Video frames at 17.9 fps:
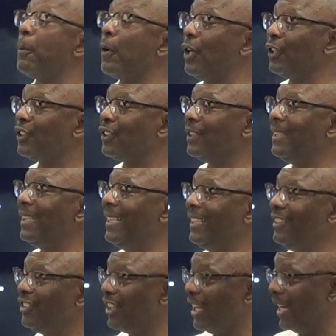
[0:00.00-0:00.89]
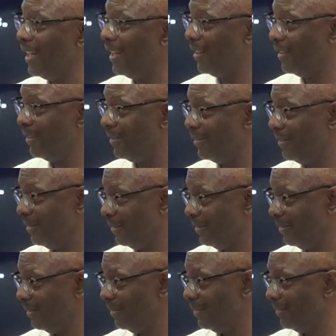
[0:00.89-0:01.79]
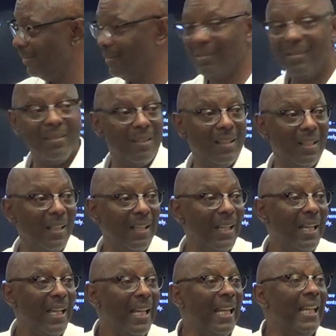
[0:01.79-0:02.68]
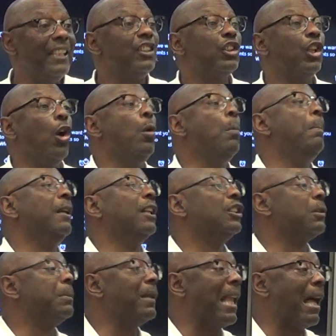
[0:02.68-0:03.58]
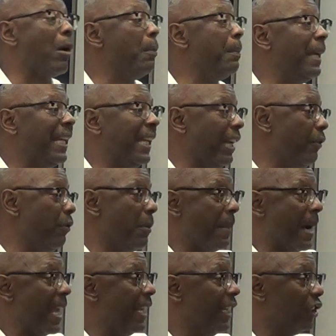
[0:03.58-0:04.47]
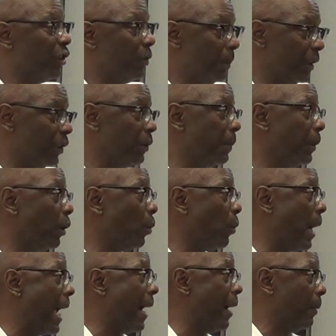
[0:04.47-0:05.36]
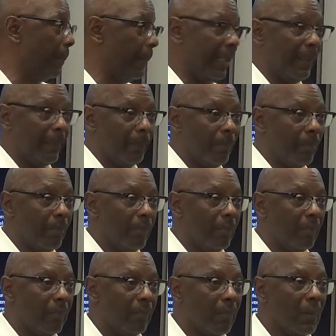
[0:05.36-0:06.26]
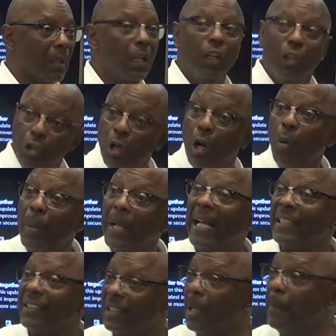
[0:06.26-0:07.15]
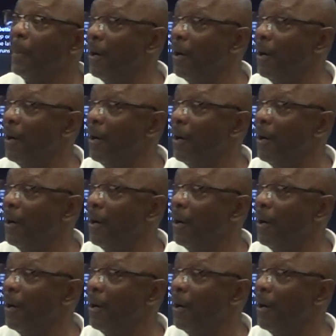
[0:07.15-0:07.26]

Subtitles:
person in jail. And so miserable, I would make everybody else miserable around me. You know, we got some